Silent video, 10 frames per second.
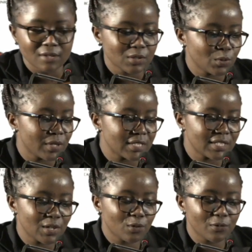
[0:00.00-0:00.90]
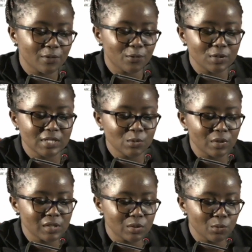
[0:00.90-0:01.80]
So instead of the
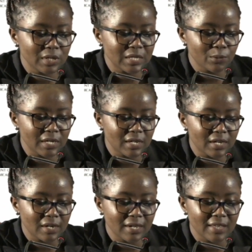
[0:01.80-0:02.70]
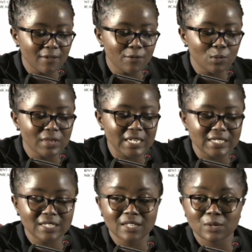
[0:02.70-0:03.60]
14, we'll give you
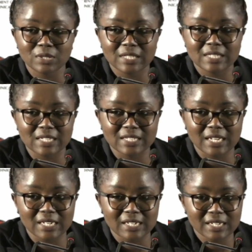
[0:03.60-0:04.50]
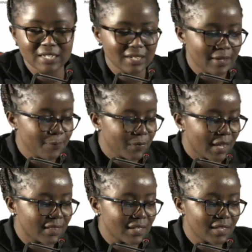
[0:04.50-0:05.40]
13,600,
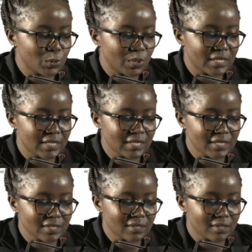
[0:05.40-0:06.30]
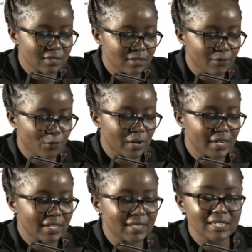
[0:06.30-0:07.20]
and then the
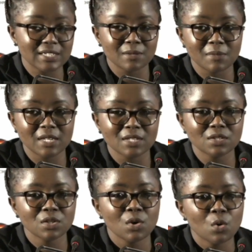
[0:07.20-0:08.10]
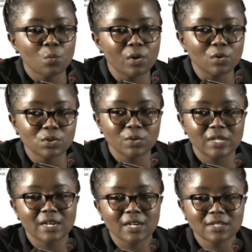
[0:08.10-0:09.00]
26,400 that remains will also
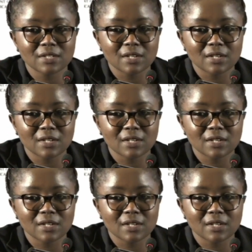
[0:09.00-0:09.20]
deduct